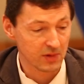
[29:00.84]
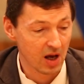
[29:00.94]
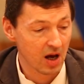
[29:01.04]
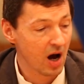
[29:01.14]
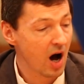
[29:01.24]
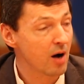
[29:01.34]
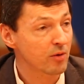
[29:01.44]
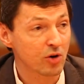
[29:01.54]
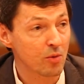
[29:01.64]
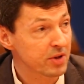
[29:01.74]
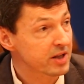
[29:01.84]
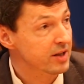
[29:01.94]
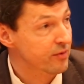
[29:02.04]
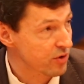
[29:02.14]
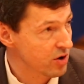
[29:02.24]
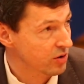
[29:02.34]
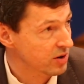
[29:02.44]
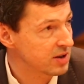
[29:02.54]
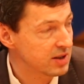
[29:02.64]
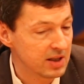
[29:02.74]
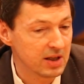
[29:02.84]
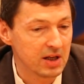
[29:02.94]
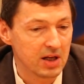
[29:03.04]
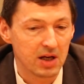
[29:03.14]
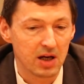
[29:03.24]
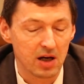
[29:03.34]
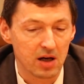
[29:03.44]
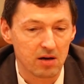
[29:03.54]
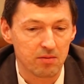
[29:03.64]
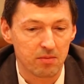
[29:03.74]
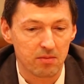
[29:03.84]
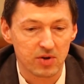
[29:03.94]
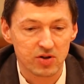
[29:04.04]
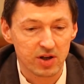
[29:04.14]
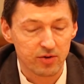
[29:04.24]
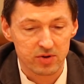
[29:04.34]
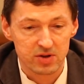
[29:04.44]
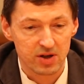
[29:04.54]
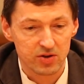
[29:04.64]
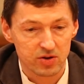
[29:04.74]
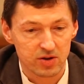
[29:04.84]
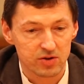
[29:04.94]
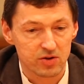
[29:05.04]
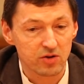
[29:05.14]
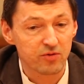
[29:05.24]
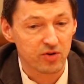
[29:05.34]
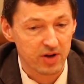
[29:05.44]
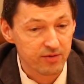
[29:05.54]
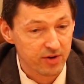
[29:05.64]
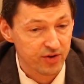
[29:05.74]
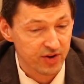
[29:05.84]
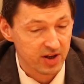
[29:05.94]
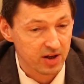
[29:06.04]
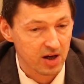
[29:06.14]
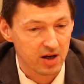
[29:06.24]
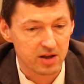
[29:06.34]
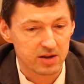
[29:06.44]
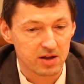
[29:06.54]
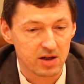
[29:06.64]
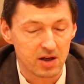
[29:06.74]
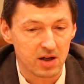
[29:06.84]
are completely wrong. Machine translation is not for everything, and